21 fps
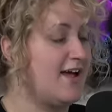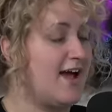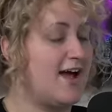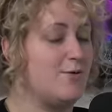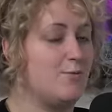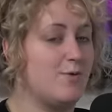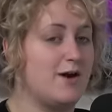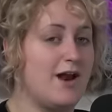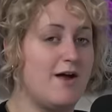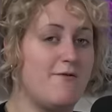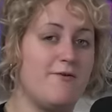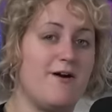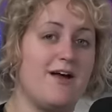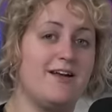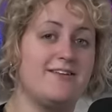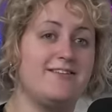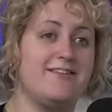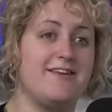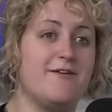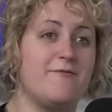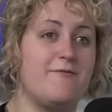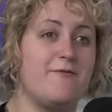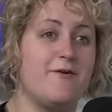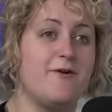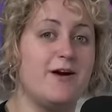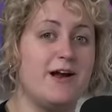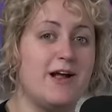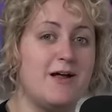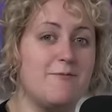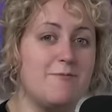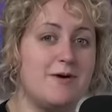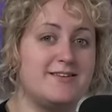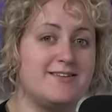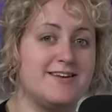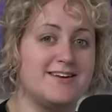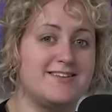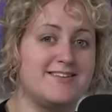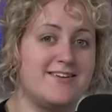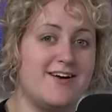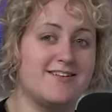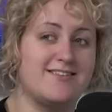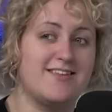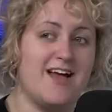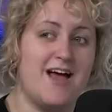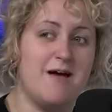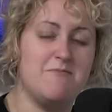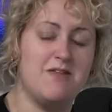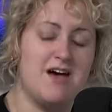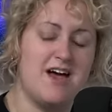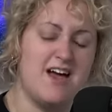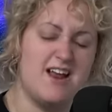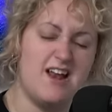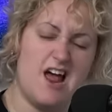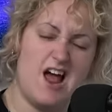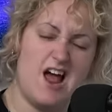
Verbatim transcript: And whenever I see a furry on my TikTok timeline,